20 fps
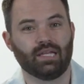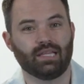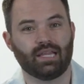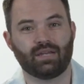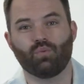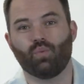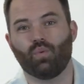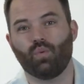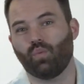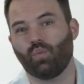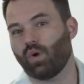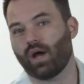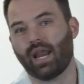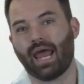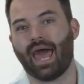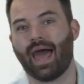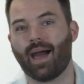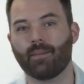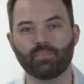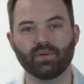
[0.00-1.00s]
Like, what
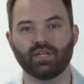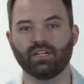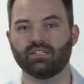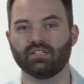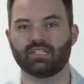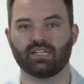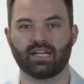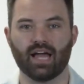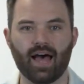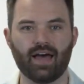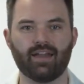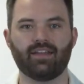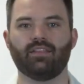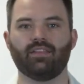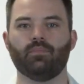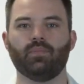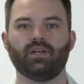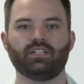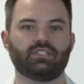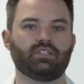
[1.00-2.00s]
happened to God in
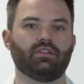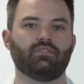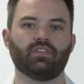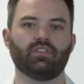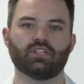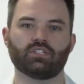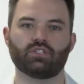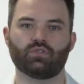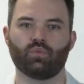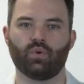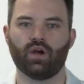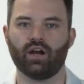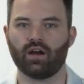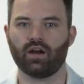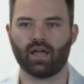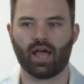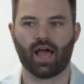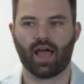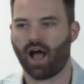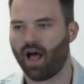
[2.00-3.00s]
the midst of this?
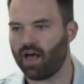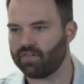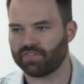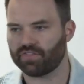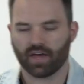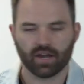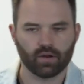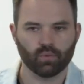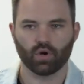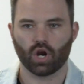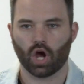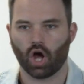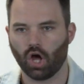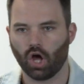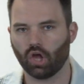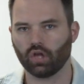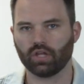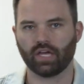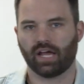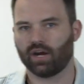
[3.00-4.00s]
I thought it would
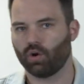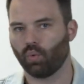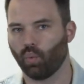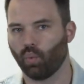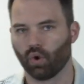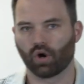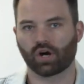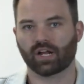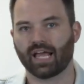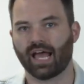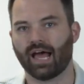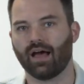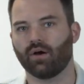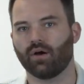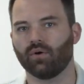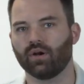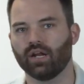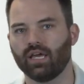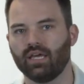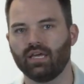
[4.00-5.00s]
all kind of work
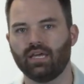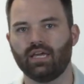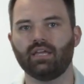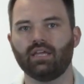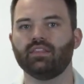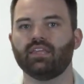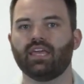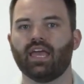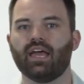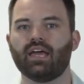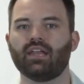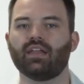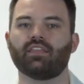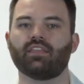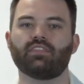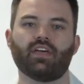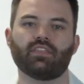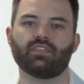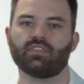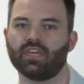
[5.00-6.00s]
out in the end. I
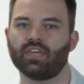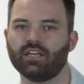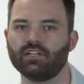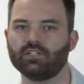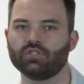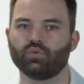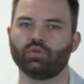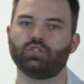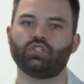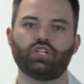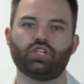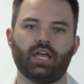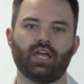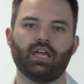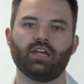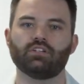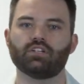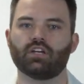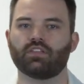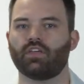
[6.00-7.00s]
thought things would
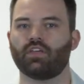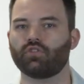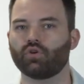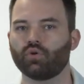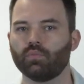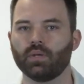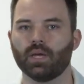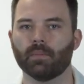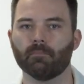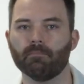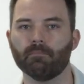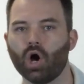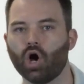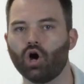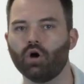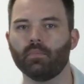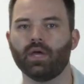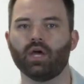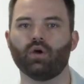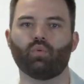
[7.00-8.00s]
change. I thought there would be a
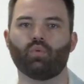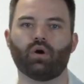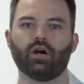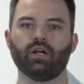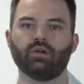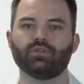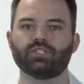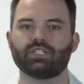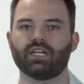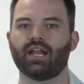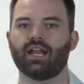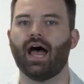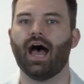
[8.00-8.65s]
moment where it was said,